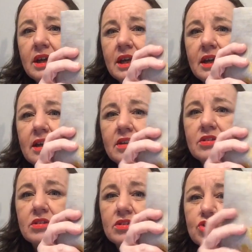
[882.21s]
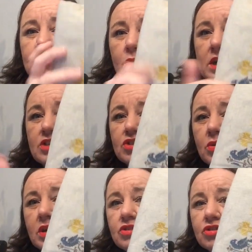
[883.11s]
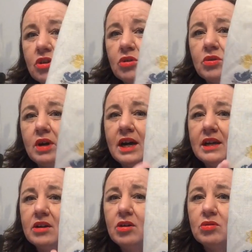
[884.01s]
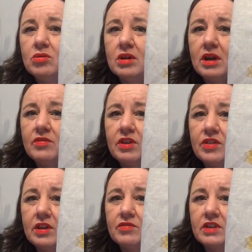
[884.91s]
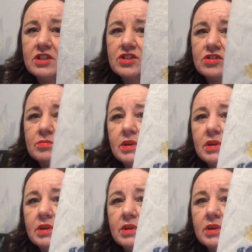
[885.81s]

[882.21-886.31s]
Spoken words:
and so on and so on. So I know everything fits,